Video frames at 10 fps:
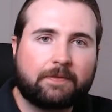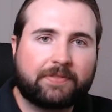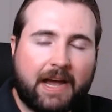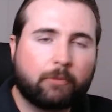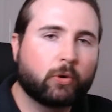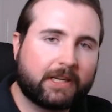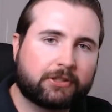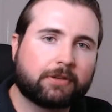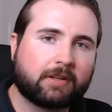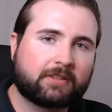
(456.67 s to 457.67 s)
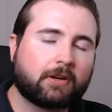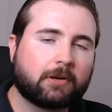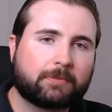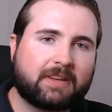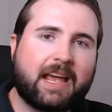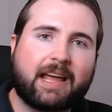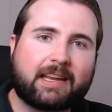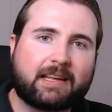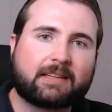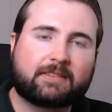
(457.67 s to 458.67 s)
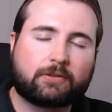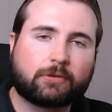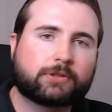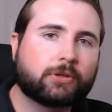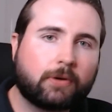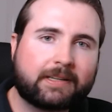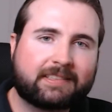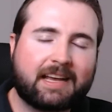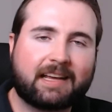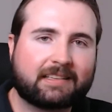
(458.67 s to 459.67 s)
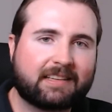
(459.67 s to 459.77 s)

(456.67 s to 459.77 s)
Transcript: they will issue the terms, and it's your choice as